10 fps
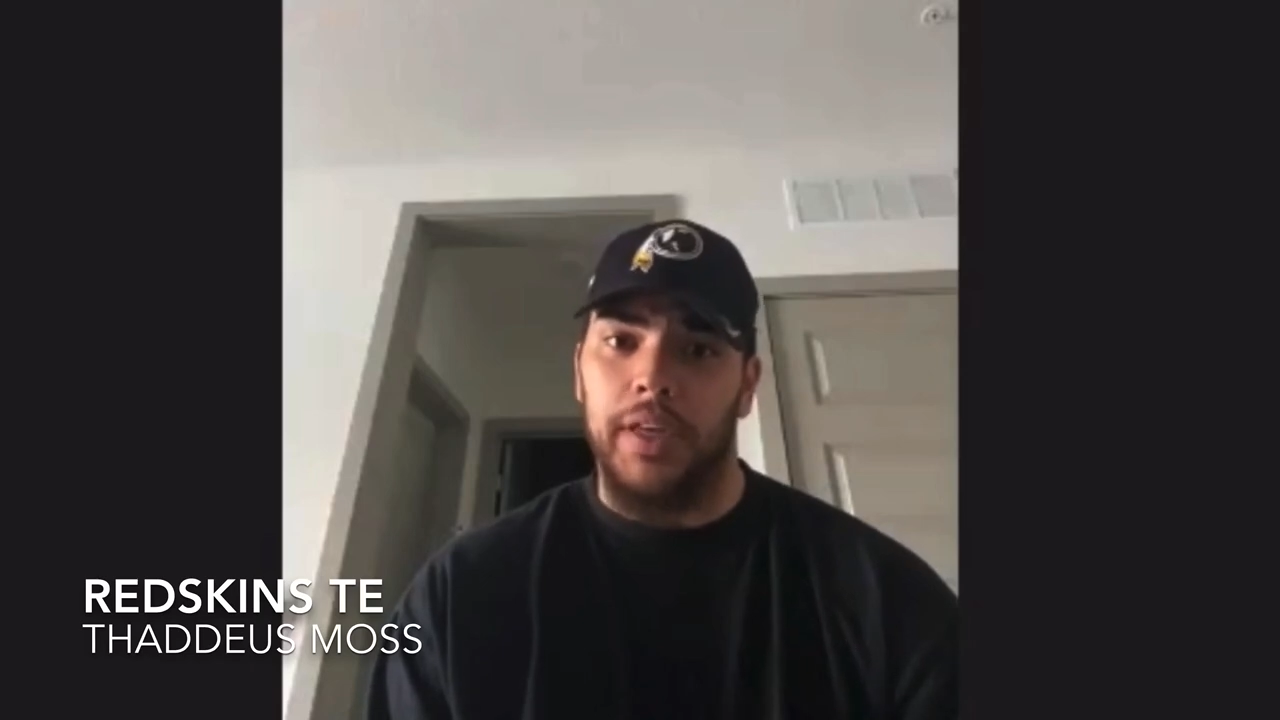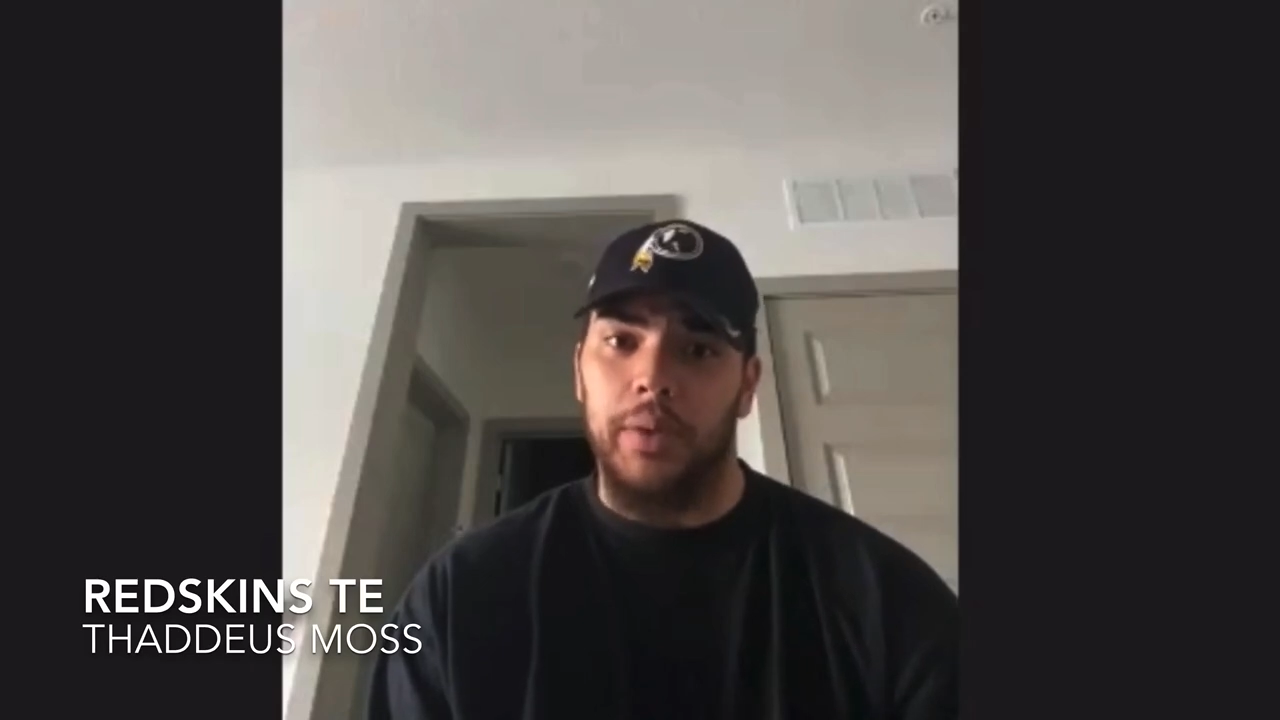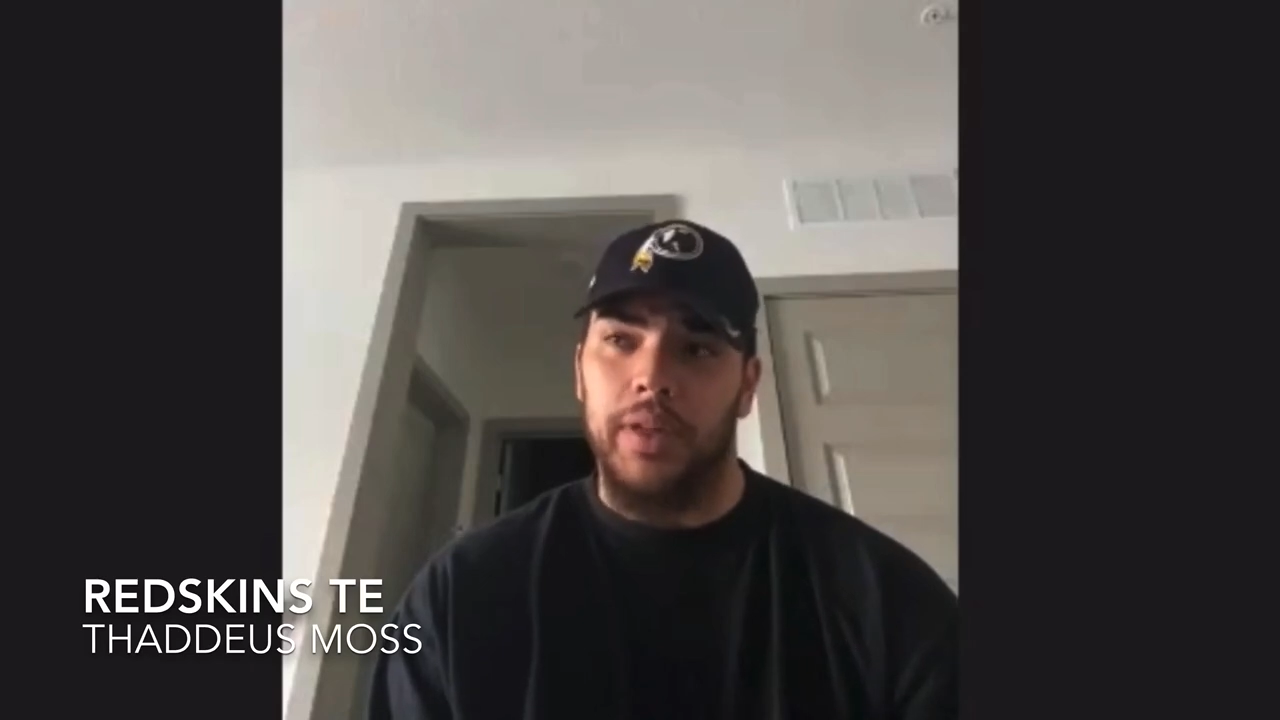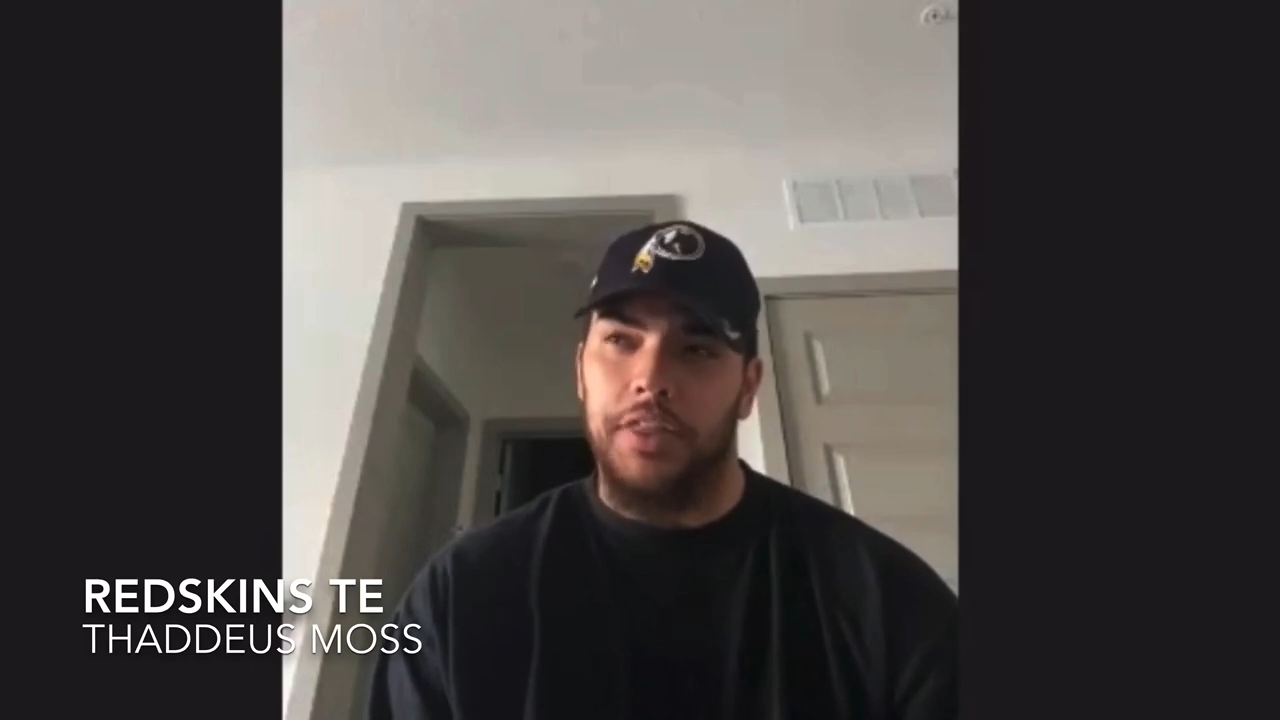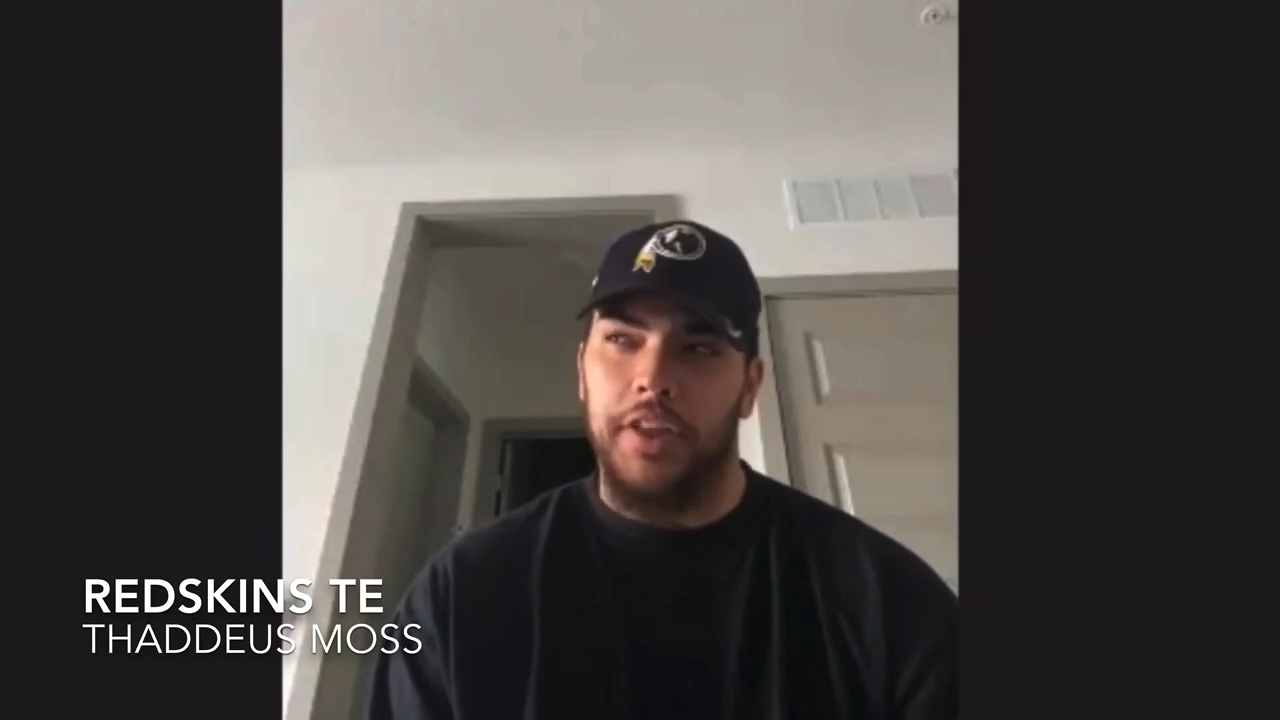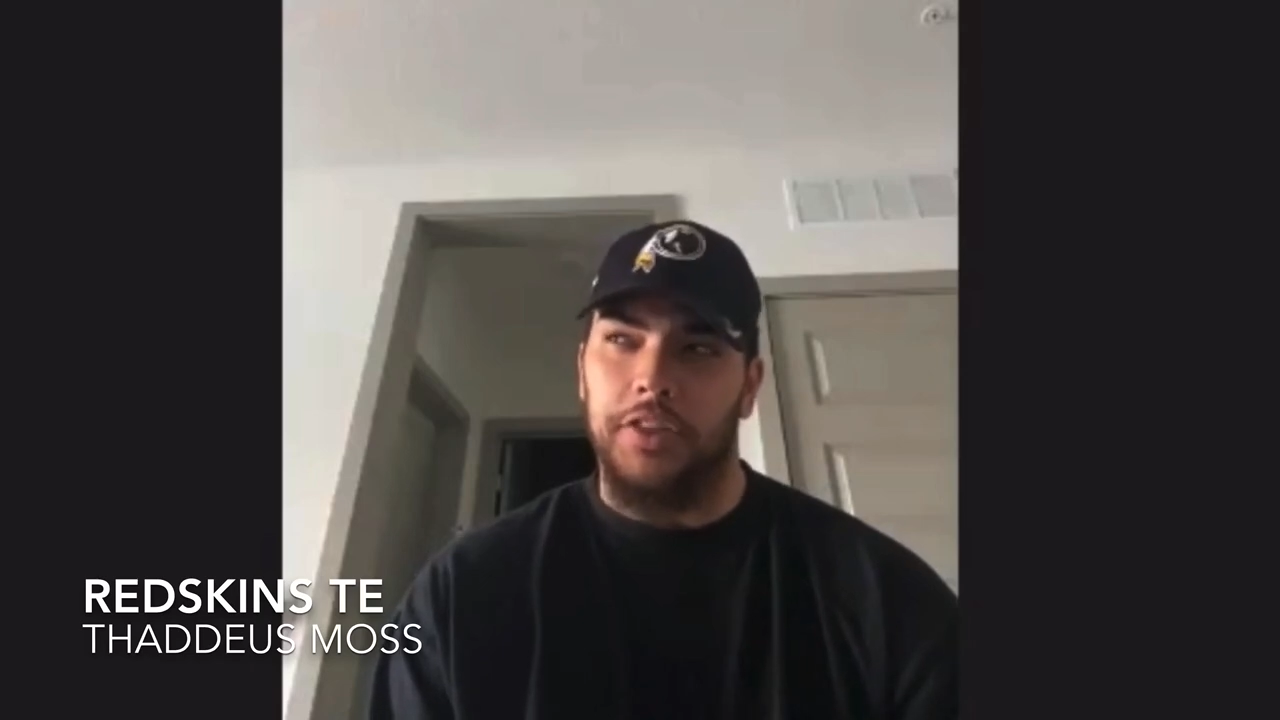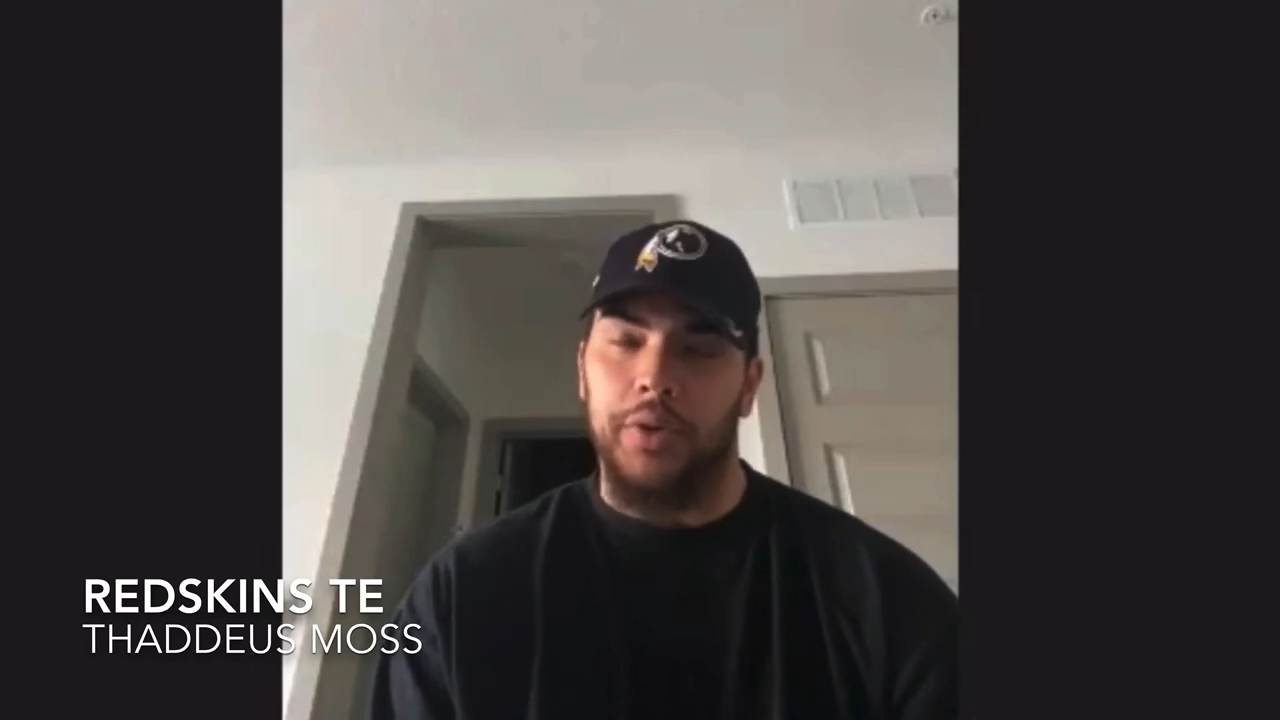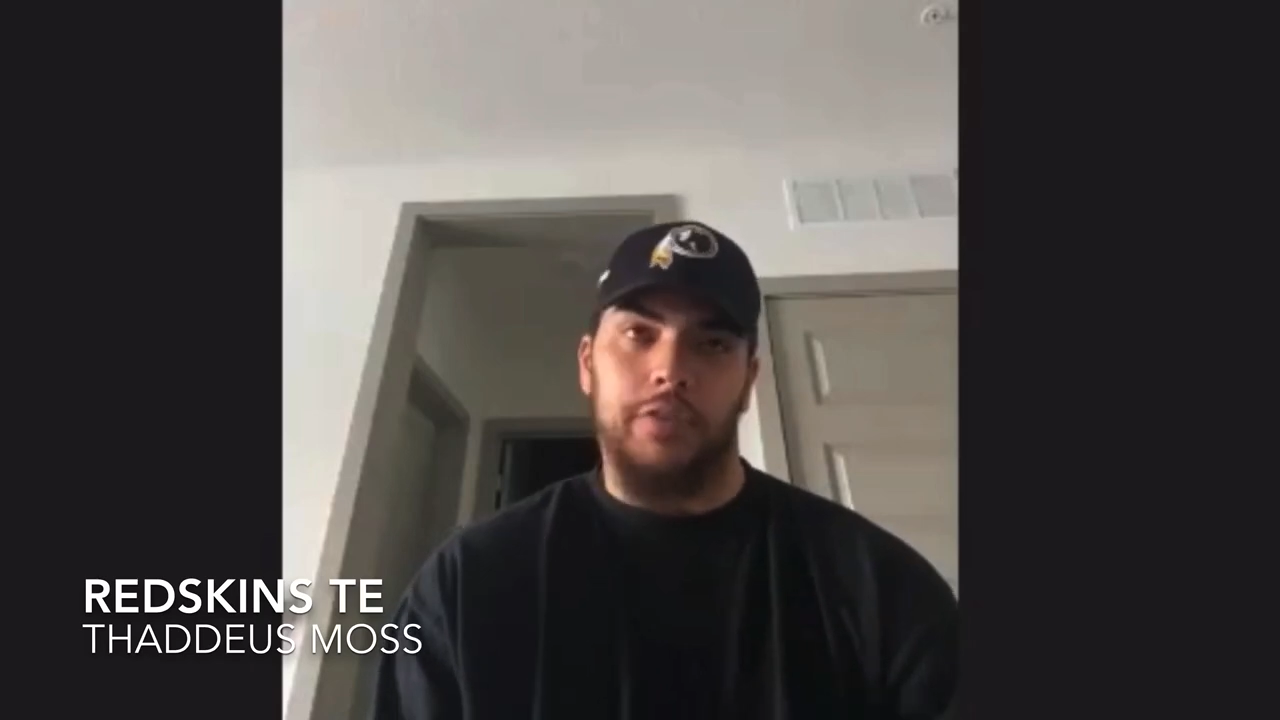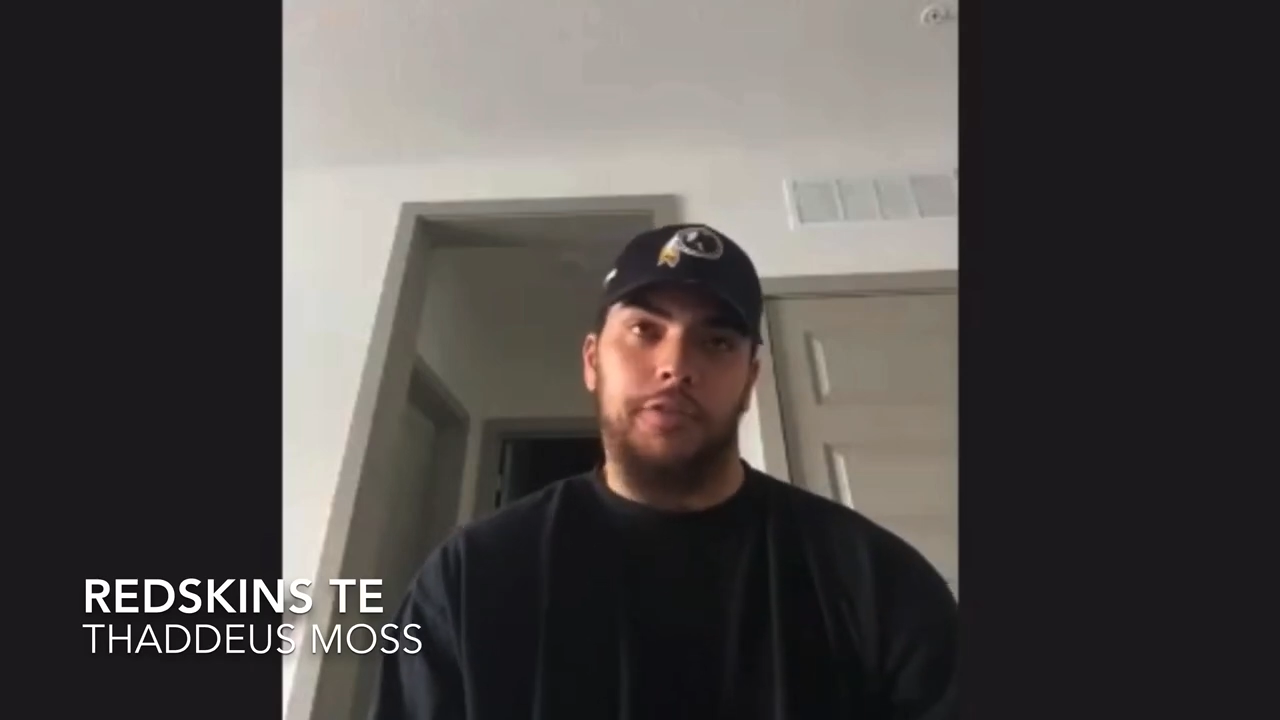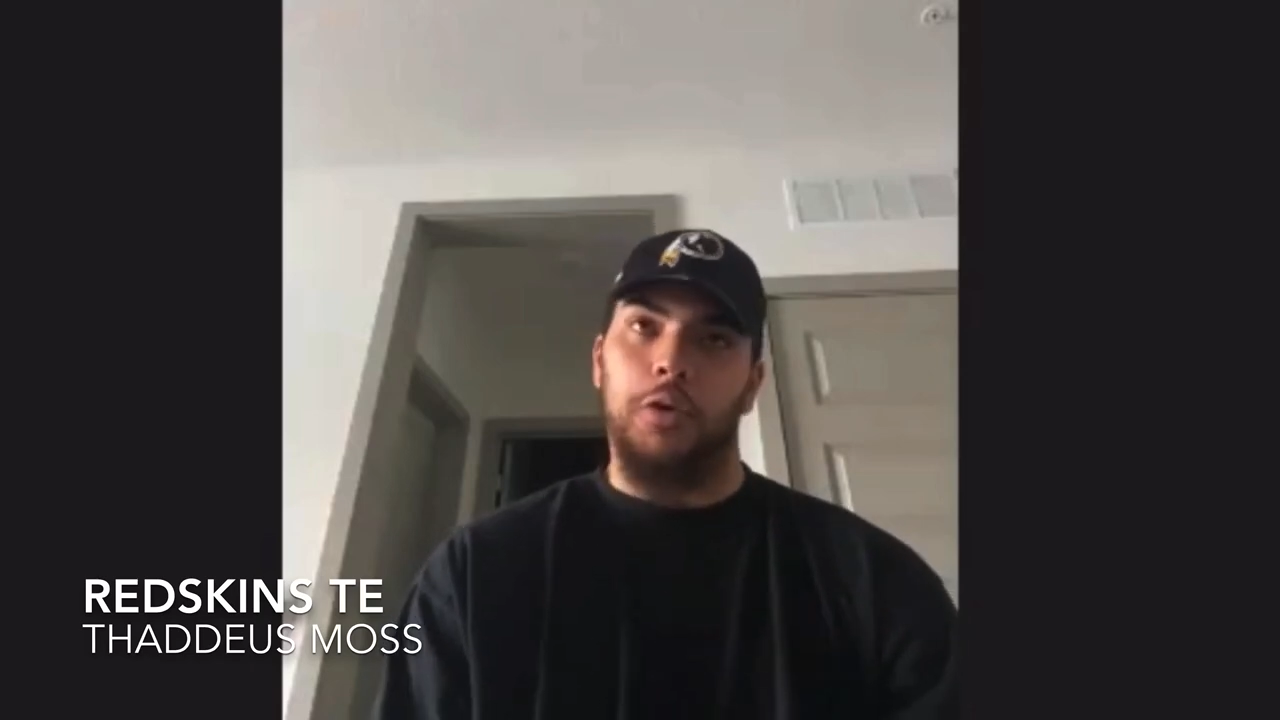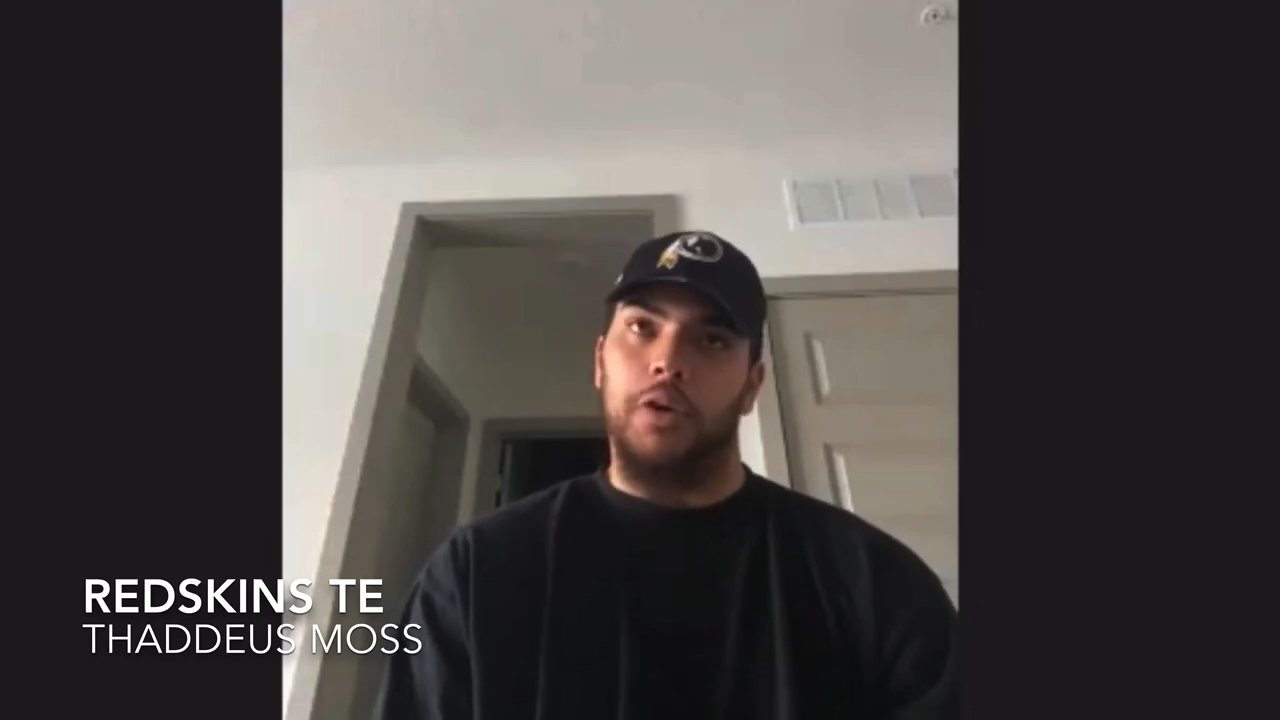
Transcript: I think three or four